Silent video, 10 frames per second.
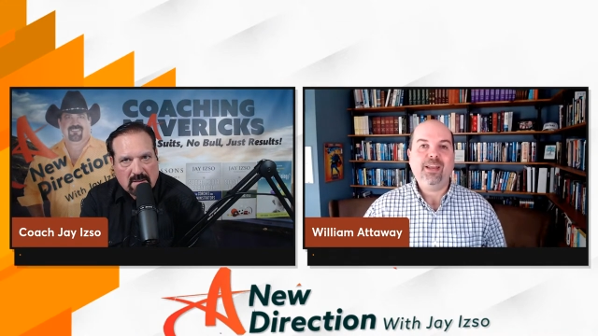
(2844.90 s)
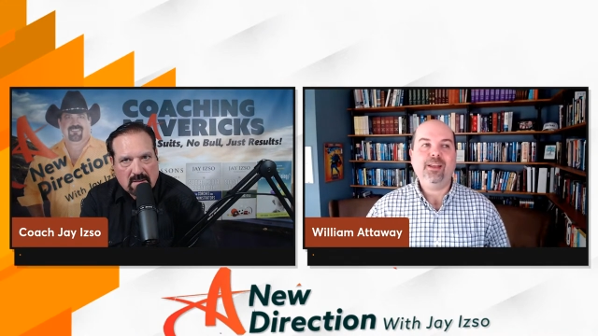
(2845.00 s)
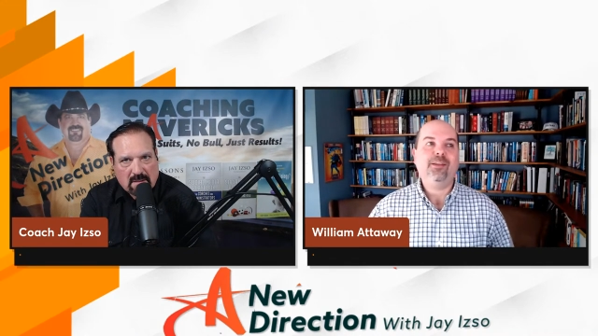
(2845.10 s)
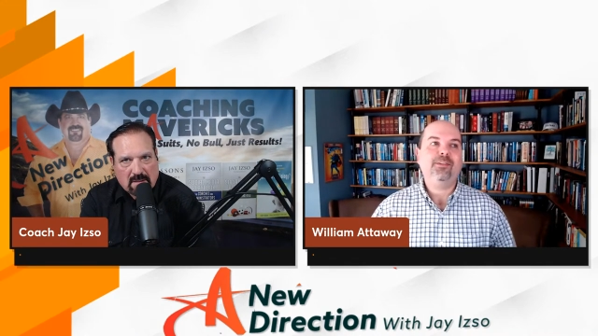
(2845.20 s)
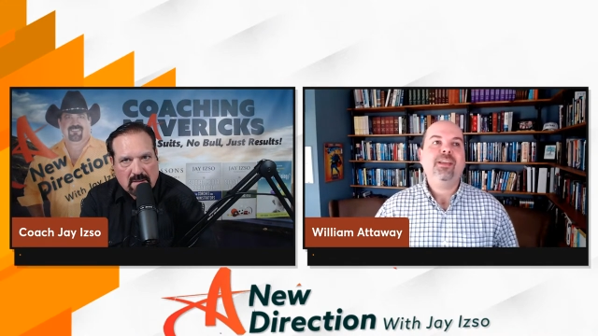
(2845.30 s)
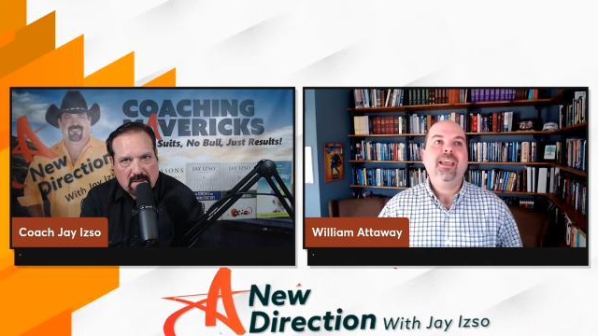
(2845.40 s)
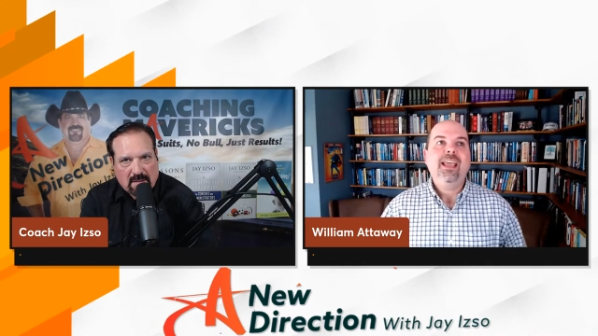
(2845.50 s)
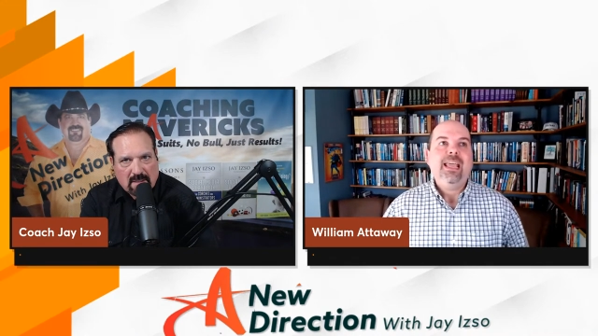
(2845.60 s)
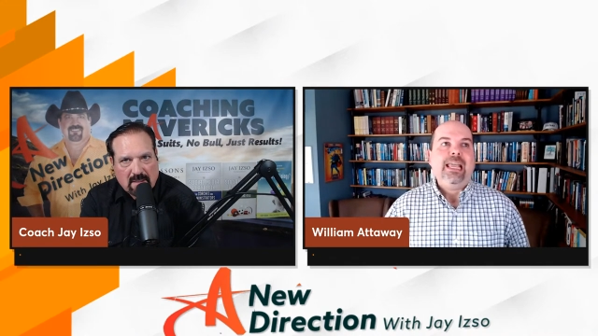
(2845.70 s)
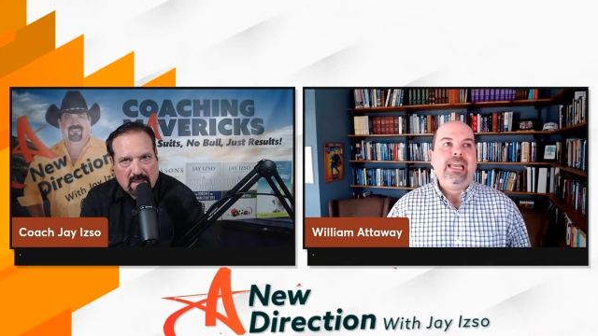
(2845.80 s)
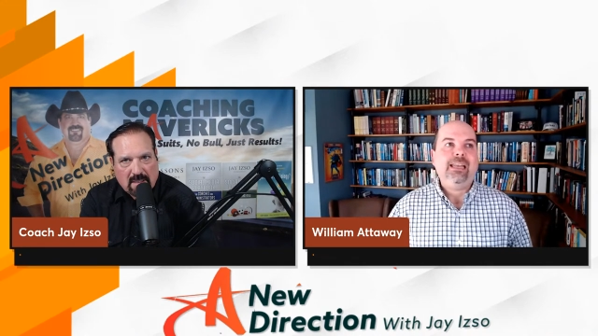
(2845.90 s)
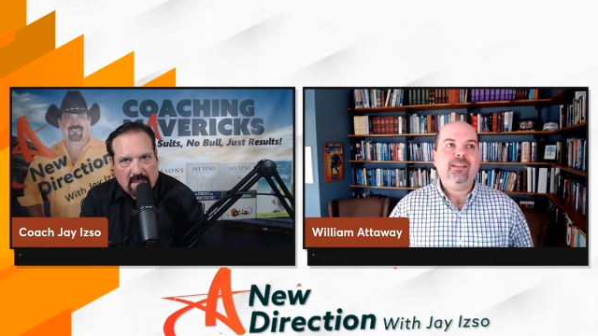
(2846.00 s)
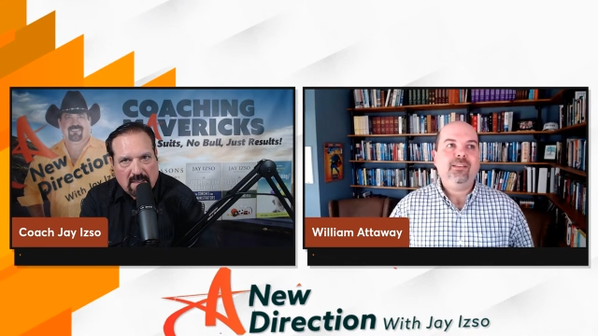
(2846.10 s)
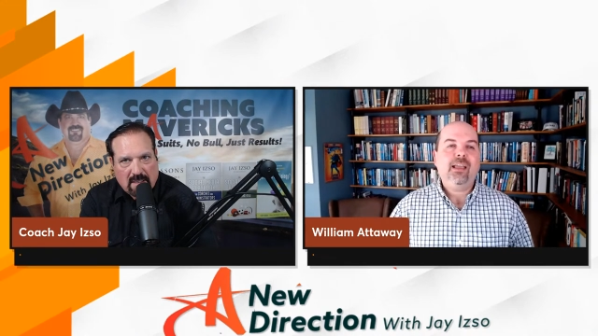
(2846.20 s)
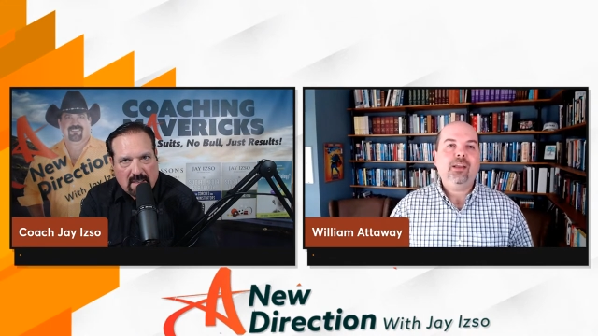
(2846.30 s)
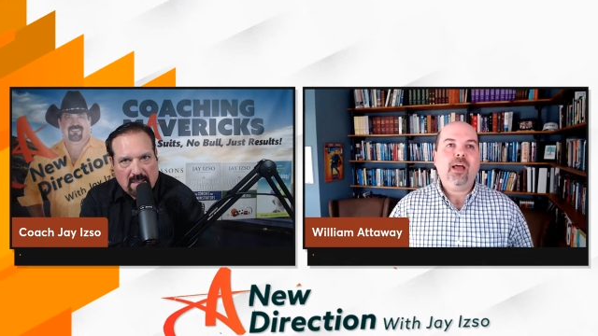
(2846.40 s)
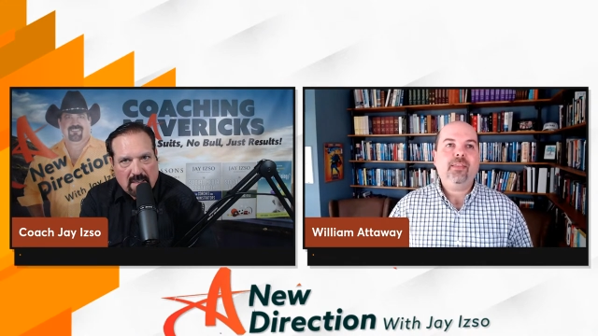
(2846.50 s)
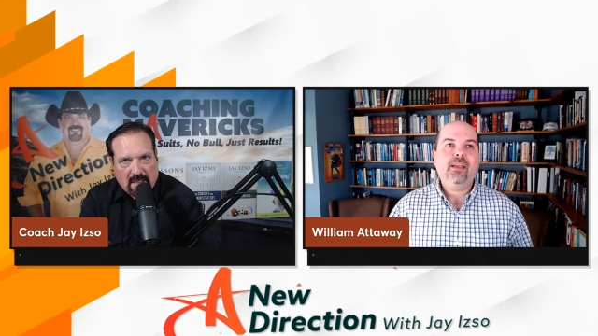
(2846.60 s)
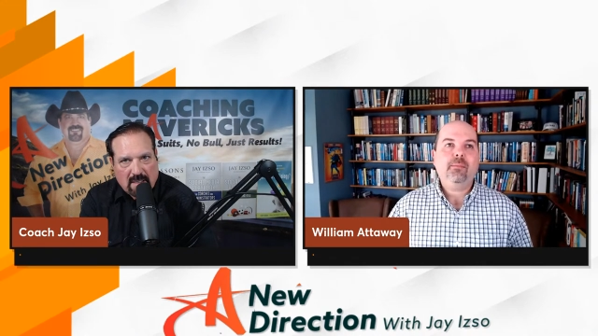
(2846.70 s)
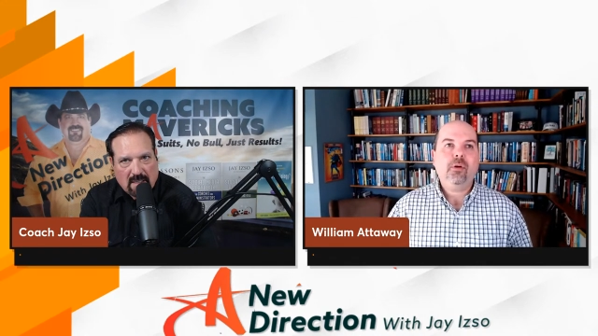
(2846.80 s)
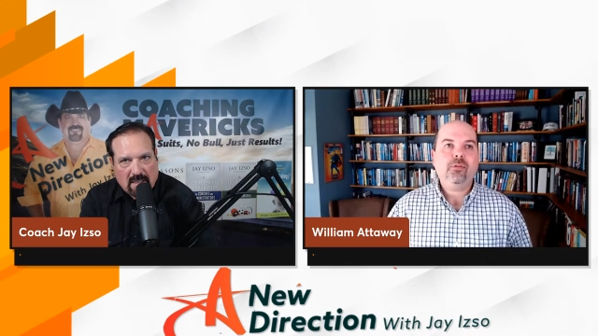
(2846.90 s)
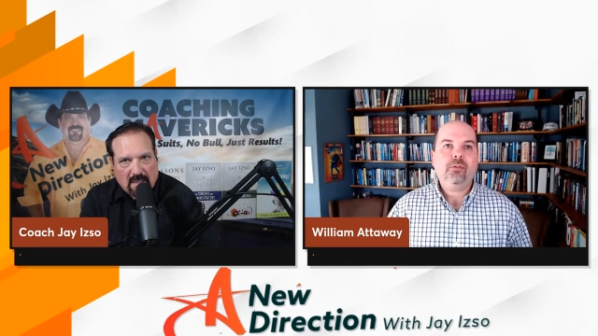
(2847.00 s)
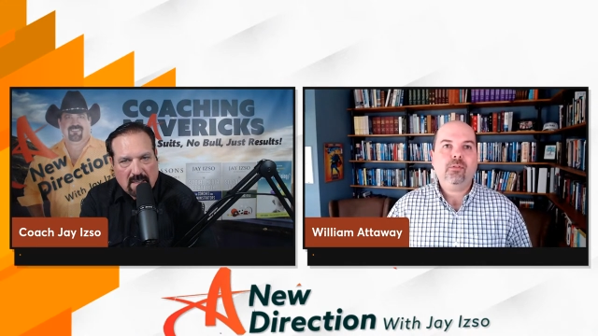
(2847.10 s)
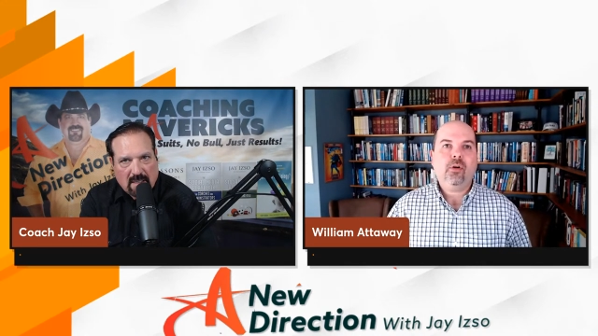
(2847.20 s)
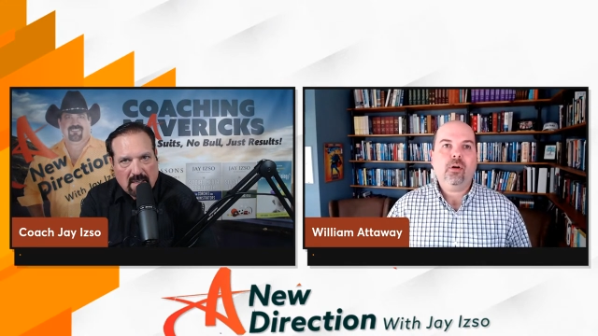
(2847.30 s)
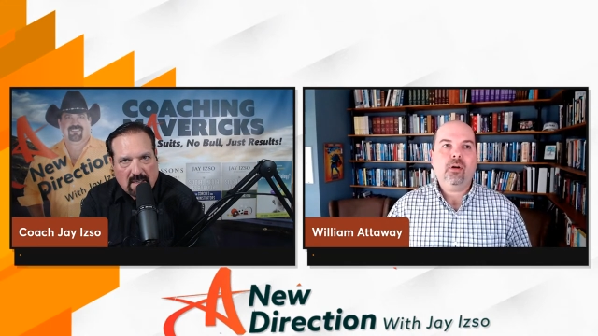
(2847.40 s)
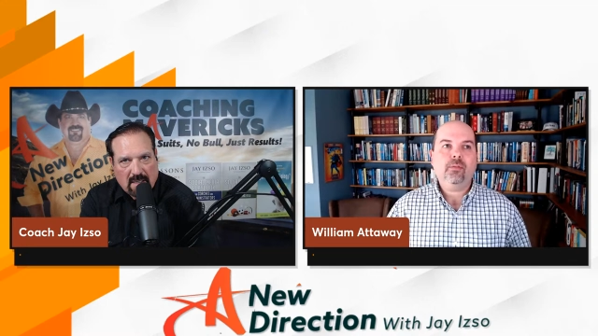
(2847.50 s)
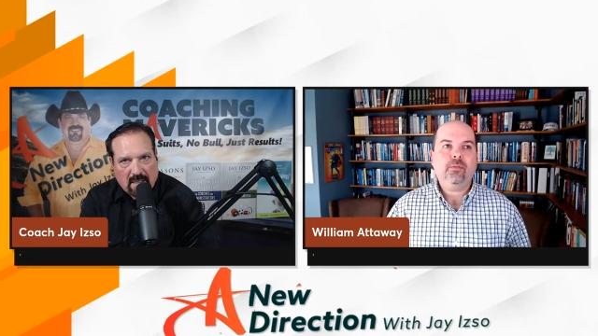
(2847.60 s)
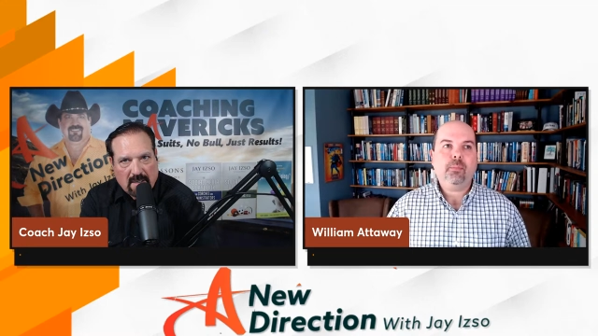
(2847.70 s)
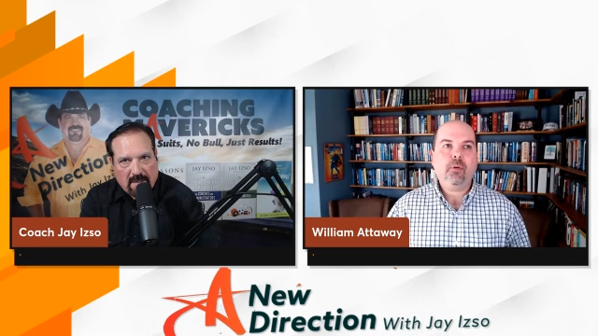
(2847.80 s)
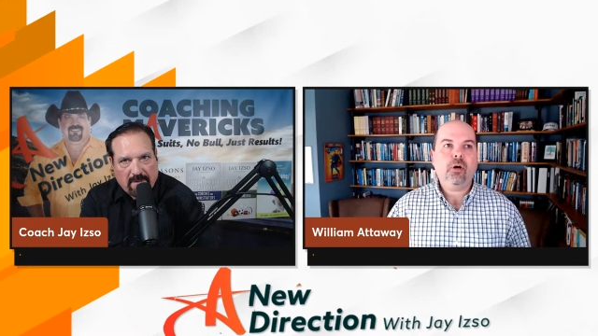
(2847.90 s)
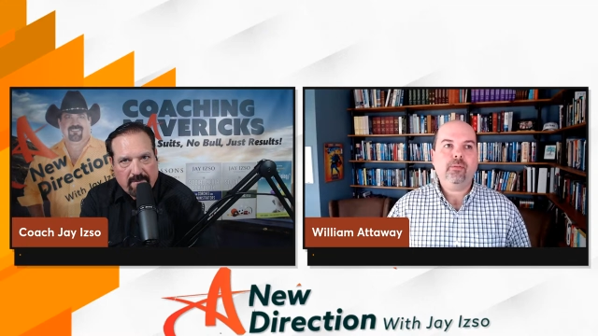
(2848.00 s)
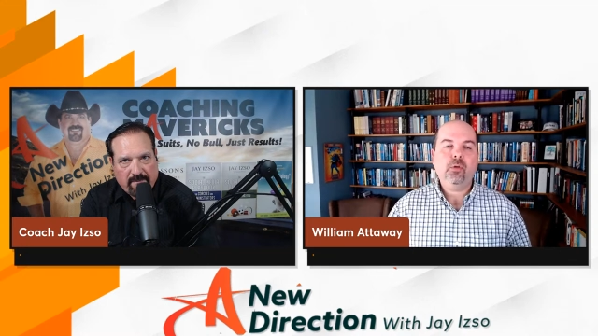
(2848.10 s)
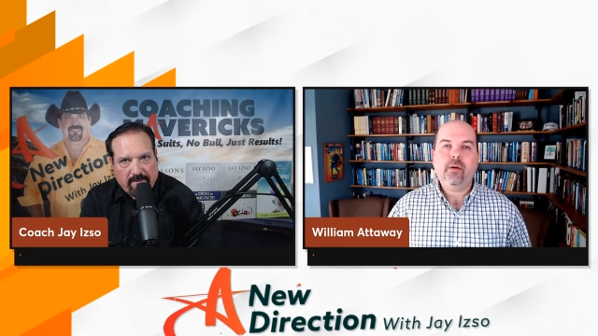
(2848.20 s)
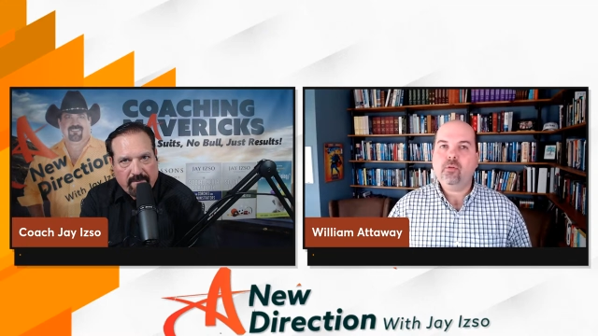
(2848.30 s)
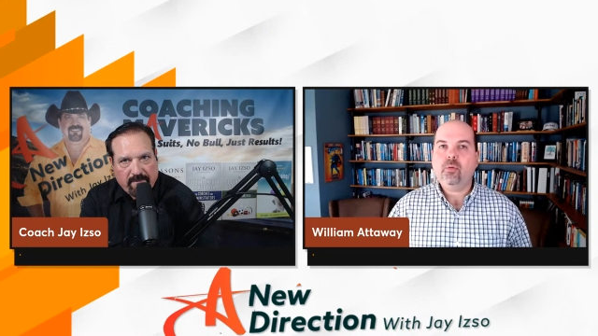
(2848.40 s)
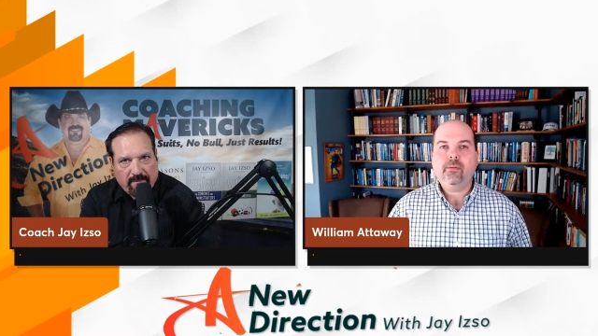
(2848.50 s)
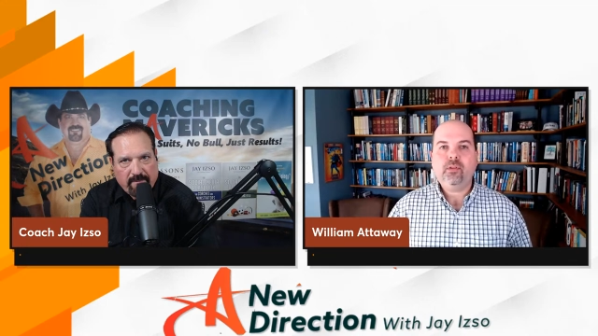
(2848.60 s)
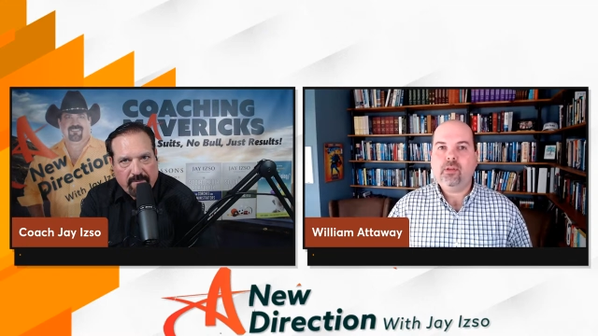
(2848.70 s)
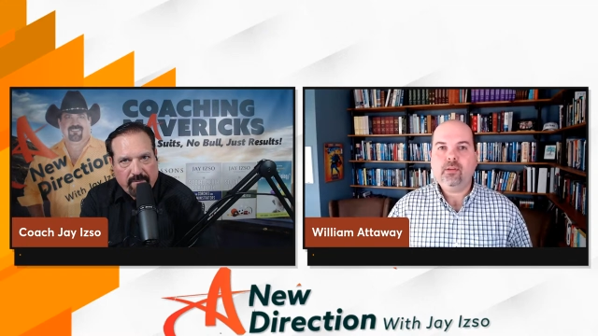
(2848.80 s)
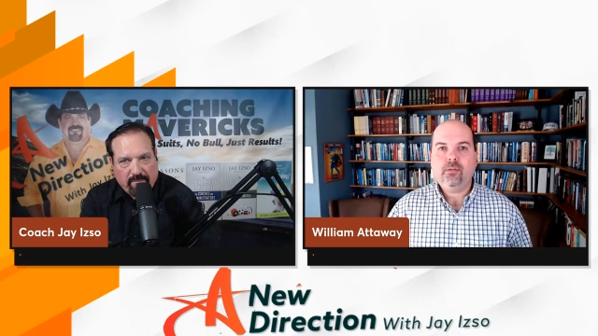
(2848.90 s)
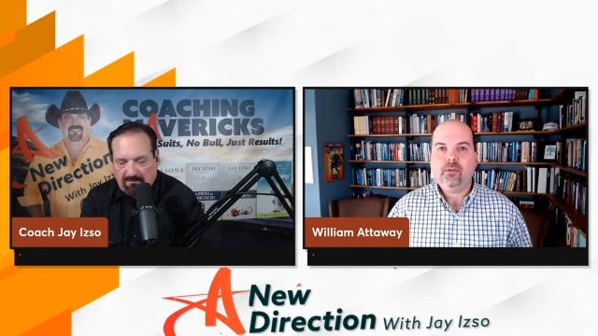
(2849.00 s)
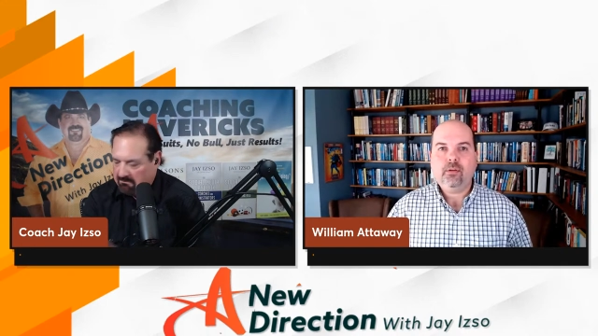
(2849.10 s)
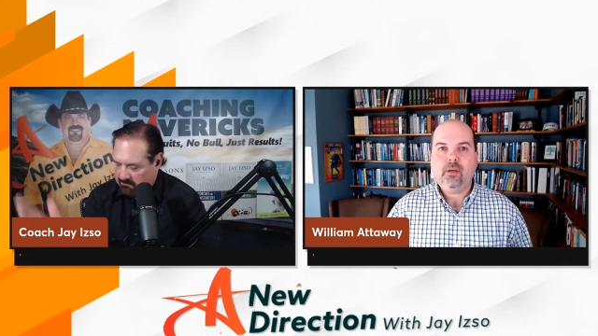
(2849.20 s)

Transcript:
Speaker 1: it is. It is. You know, I think emotions are a part of who every one of us is